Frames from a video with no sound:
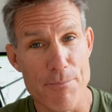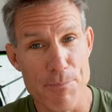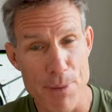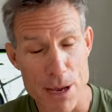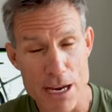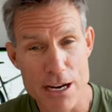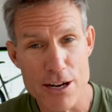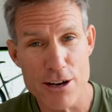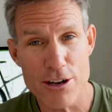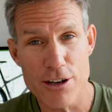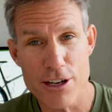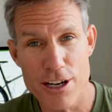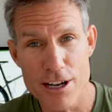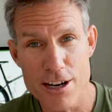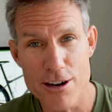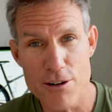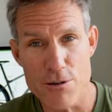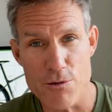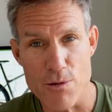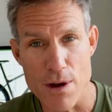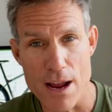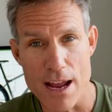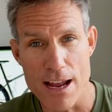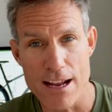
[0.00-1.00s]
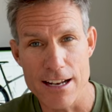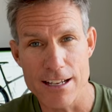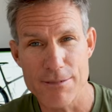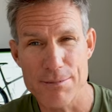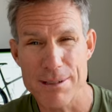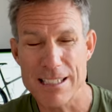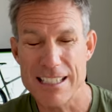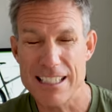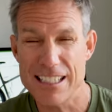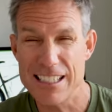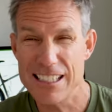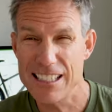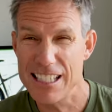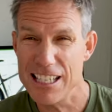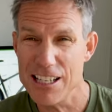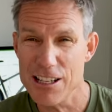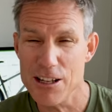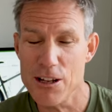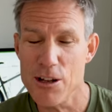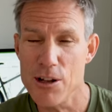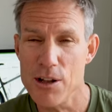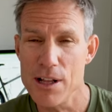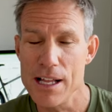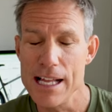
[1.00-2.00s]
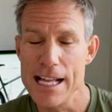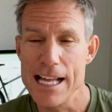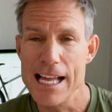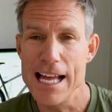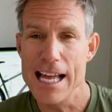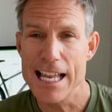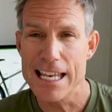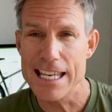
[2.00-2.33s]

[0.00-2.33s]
bigger gear range, but still